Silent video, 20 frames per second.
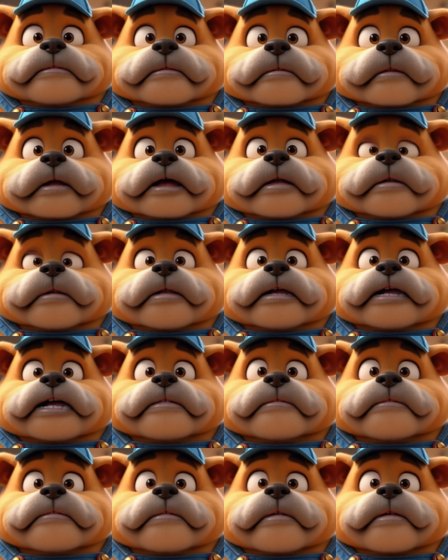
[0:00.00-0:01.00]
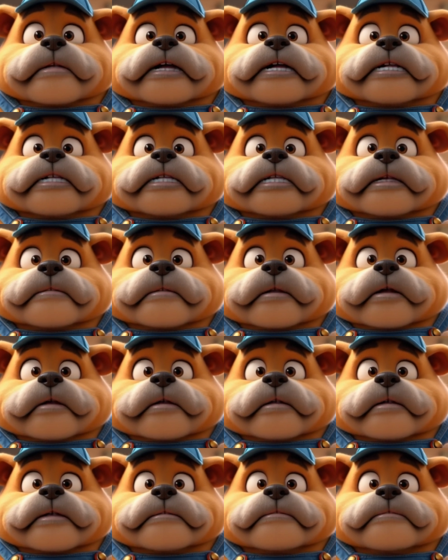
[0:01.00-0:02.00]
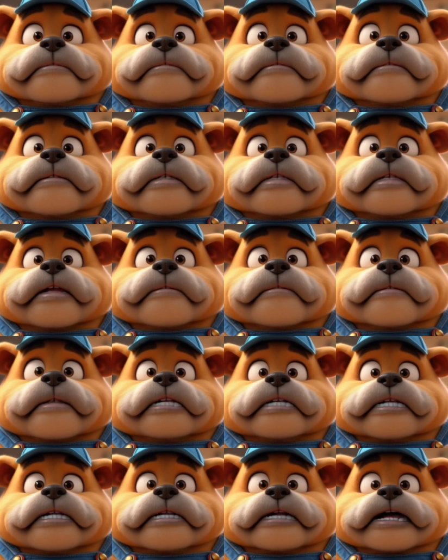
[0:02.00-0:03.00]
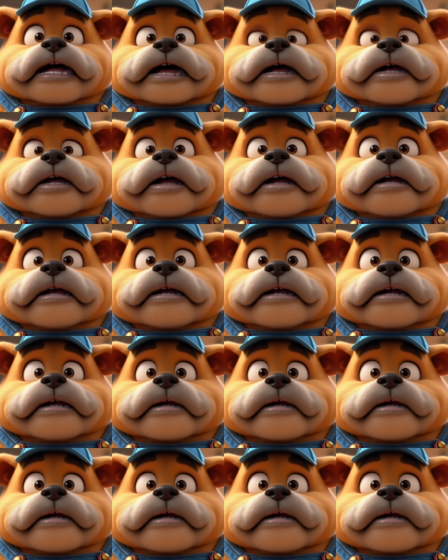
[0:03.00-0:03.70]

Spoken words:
water will keep flowing into the bowl. Try pressing down on it.